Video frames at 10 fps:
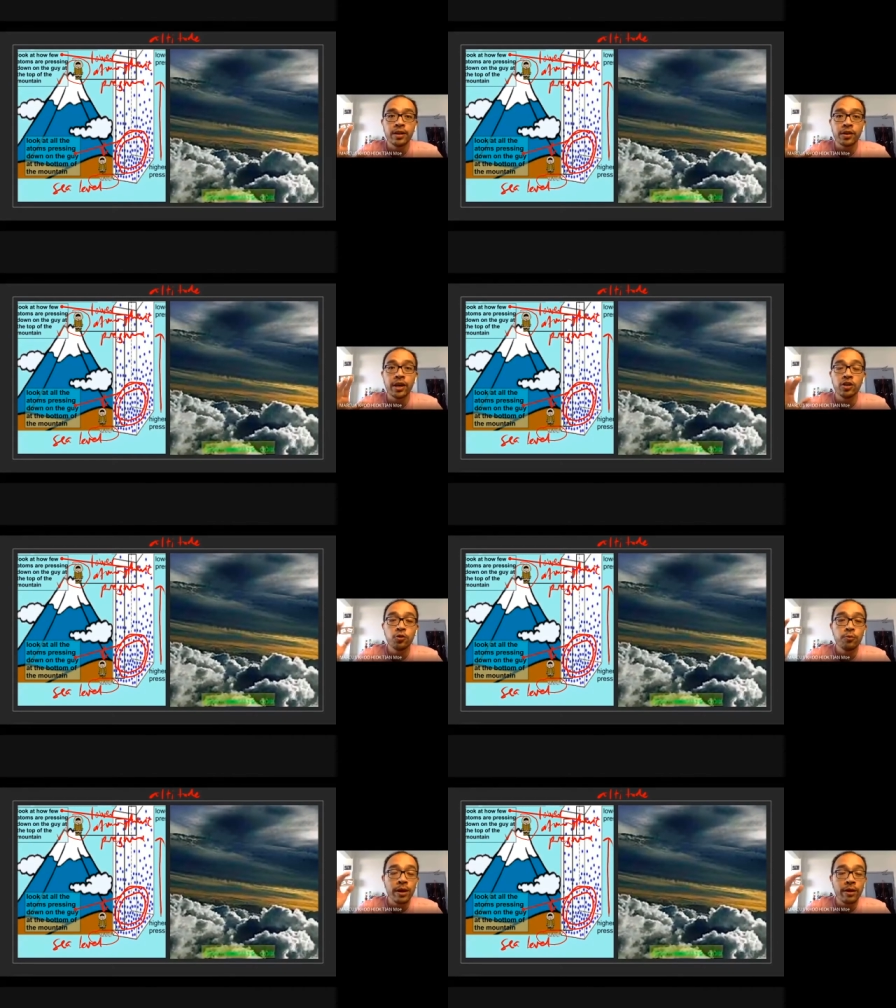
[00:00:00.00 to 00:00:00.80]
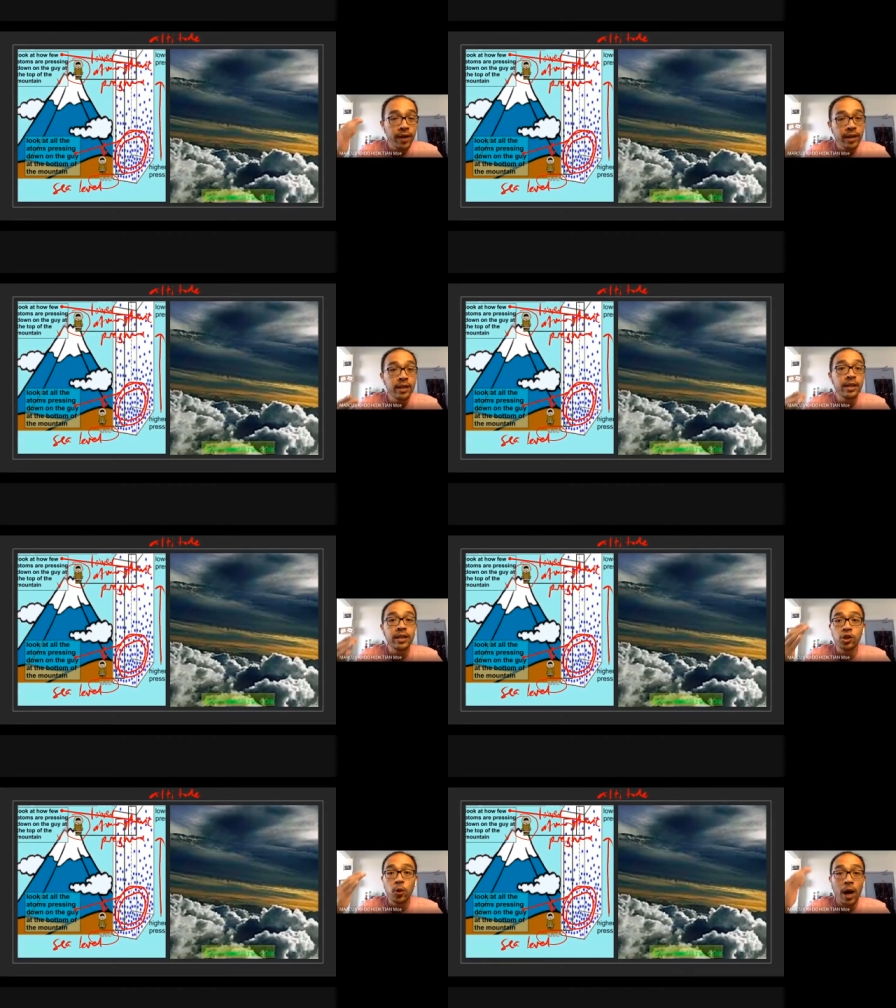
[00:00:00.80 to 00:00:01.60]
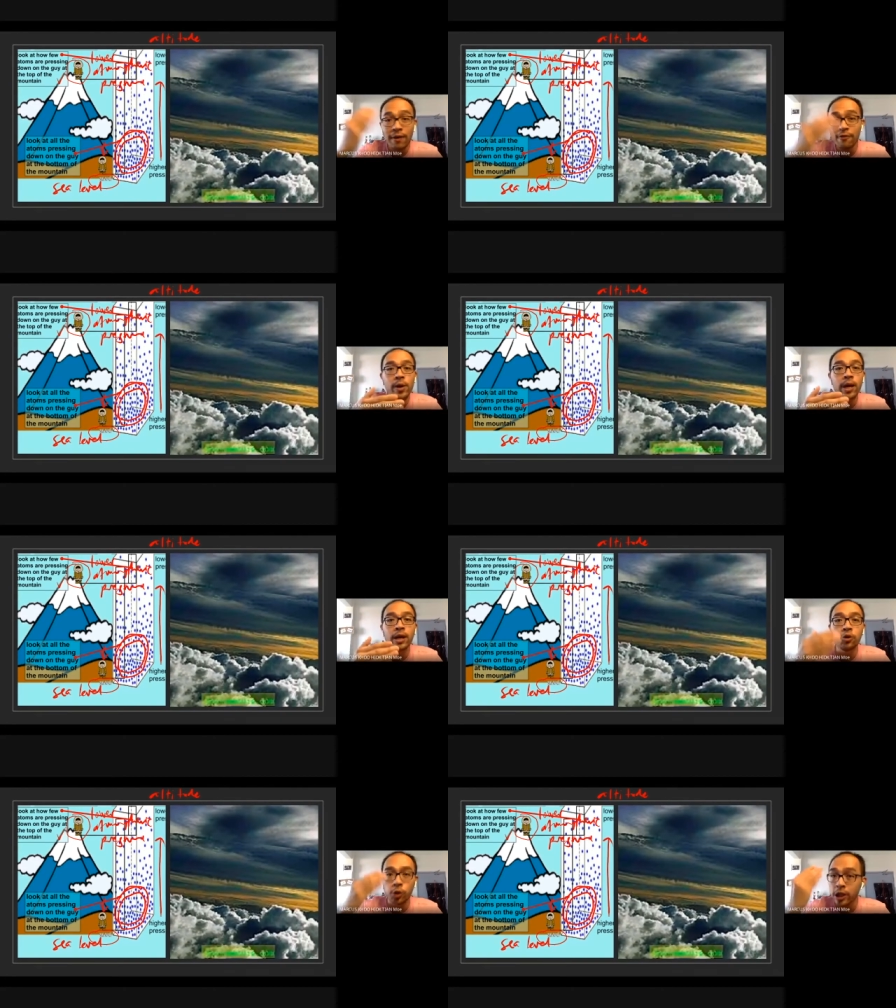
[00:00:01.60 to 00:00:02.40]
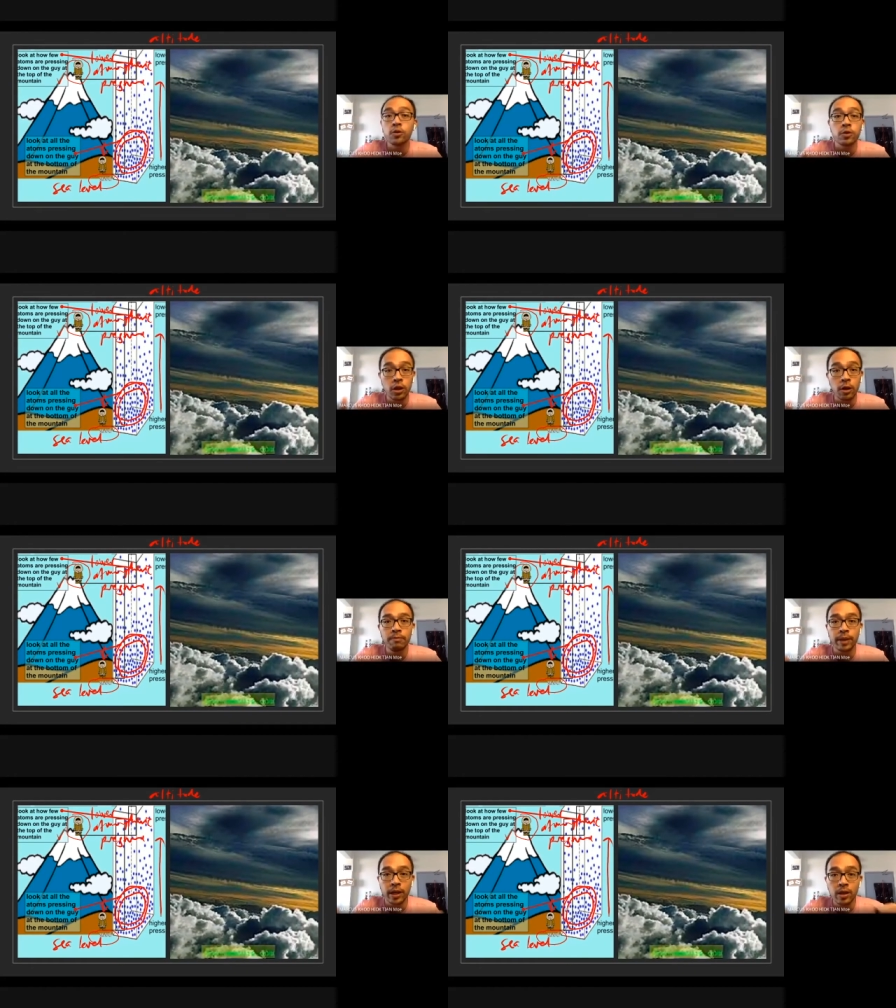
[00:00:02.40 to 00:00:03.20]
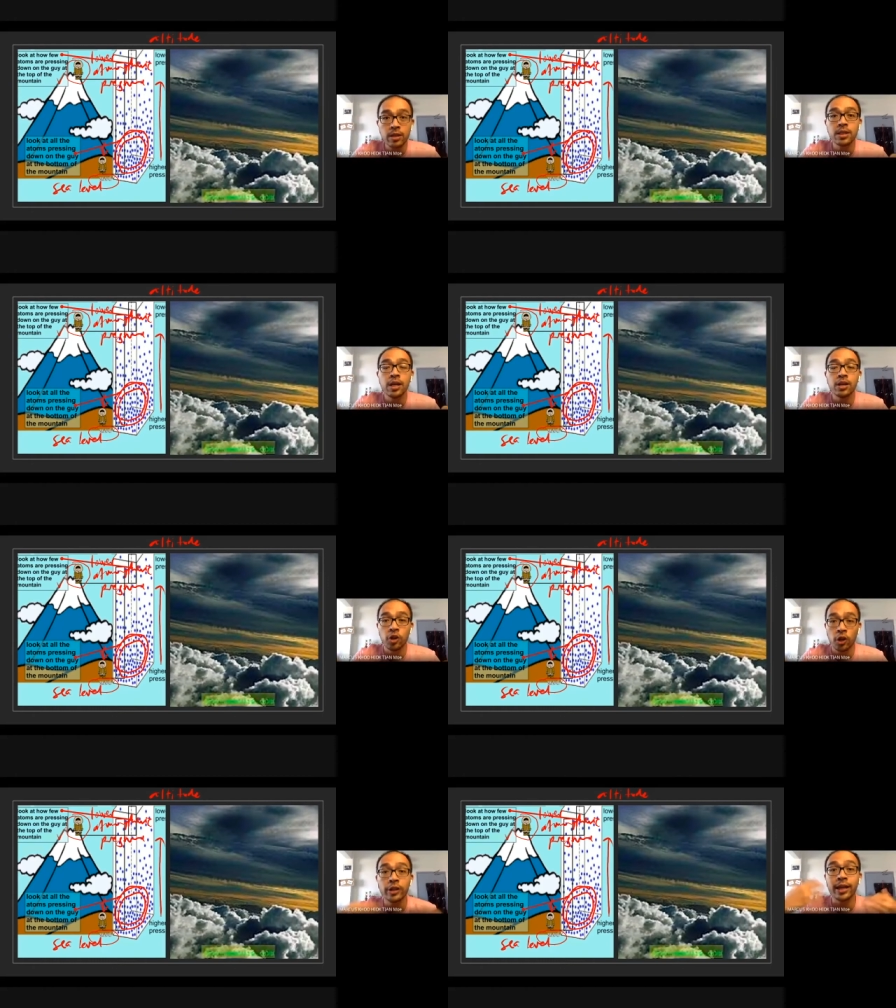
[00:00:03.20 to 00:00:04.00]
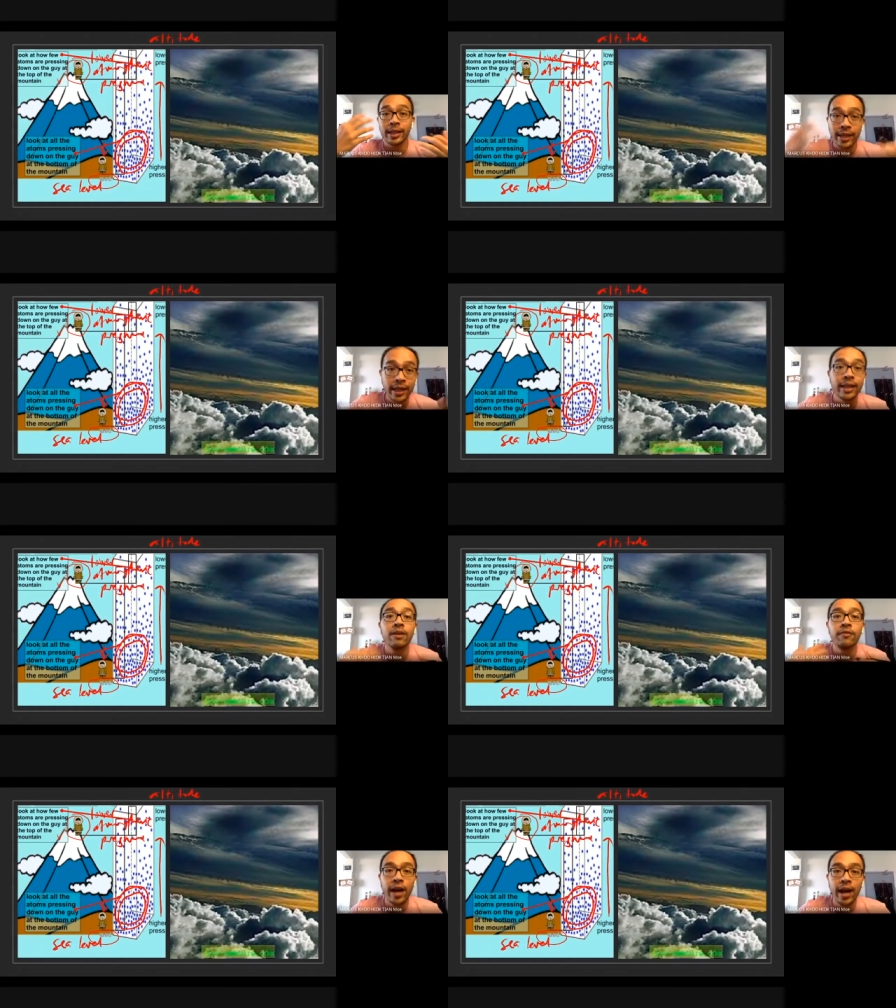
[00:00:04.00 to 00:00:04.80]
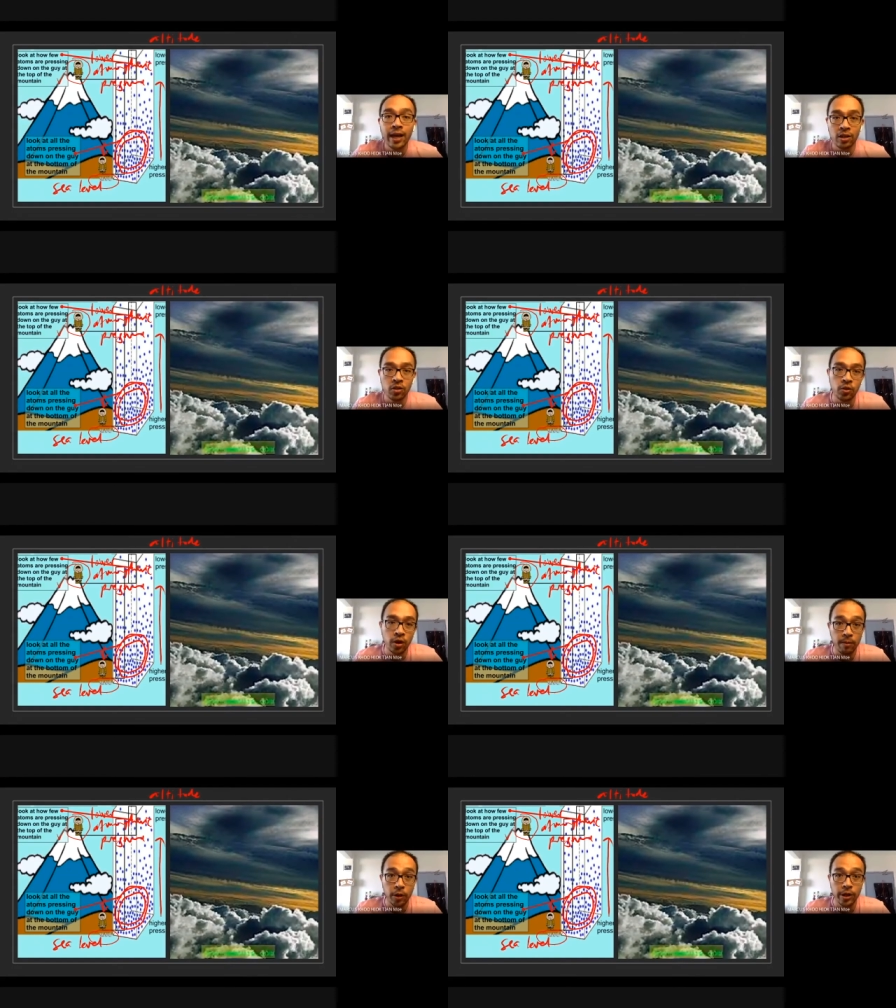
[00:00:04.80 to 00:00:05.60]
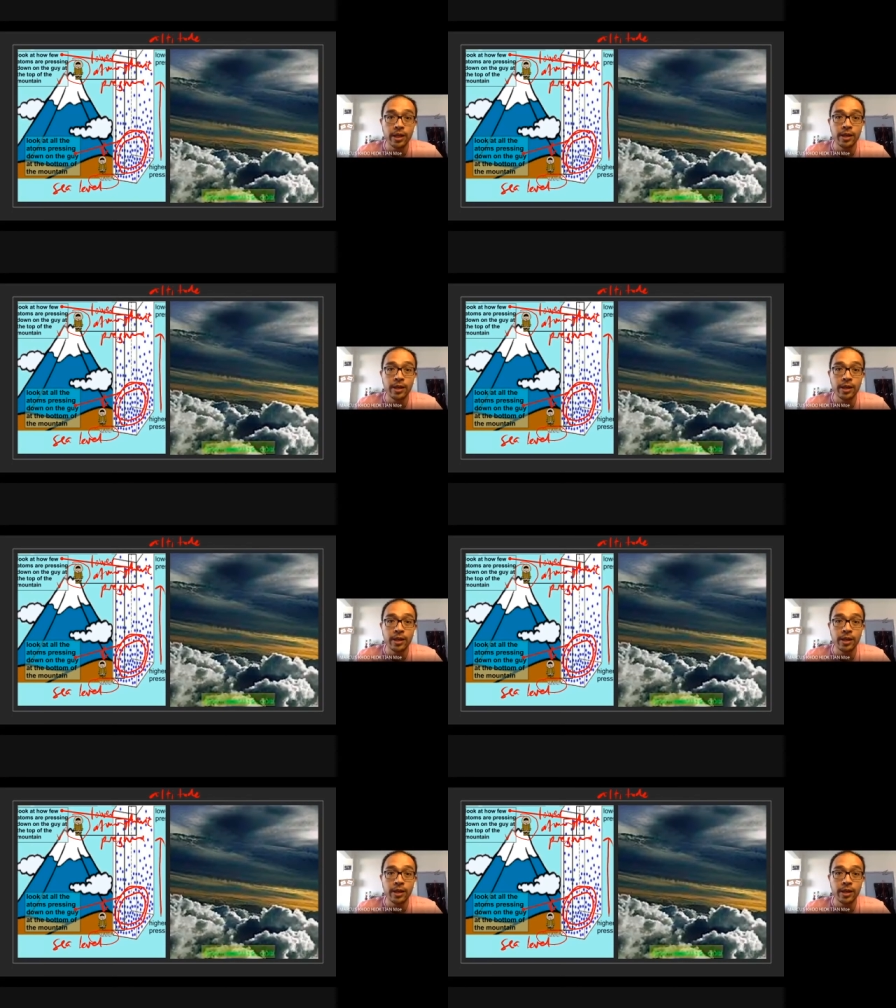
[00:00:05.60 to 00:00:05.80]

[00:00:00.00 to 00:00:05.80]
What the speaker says: Okay, you may find that you halfway, you need to stop because you're not getting enough air into your body.